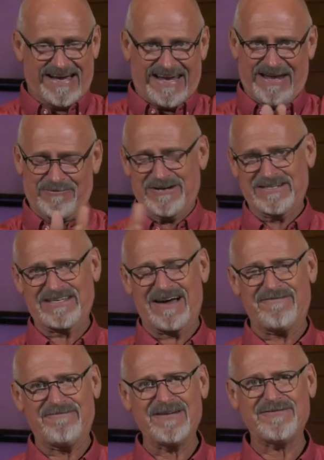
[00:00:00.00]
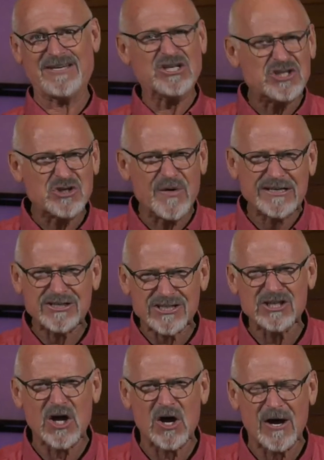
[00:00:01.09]
It was 52 inches
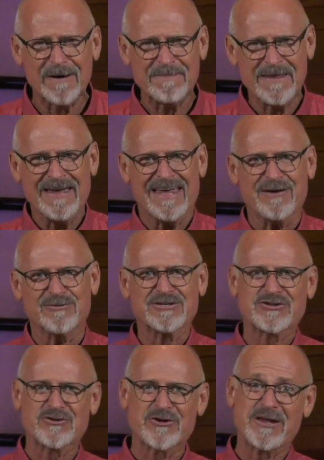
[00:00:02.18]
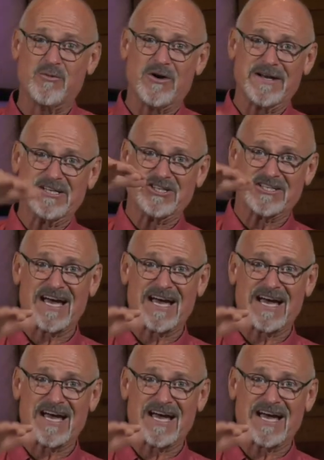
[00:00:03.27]
long. It was 31 inches